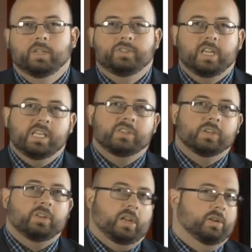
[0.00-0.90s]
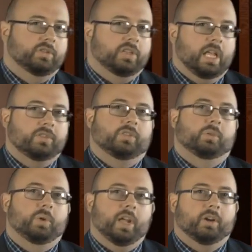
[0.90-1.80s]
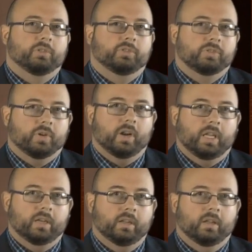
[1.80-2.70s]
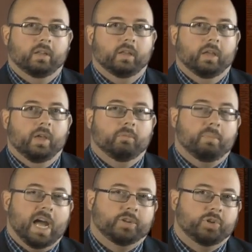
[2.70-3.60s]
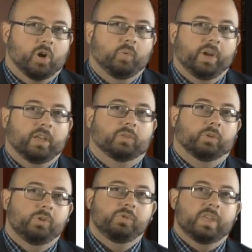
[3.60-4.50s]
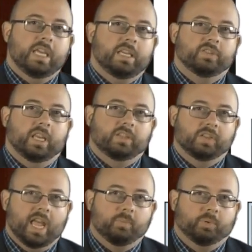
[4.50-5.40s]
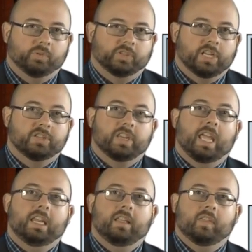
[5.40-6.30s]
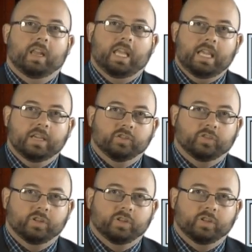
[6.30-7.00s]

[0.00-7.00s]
Jesus here sets the record straight by showing through these examples and stating that he is the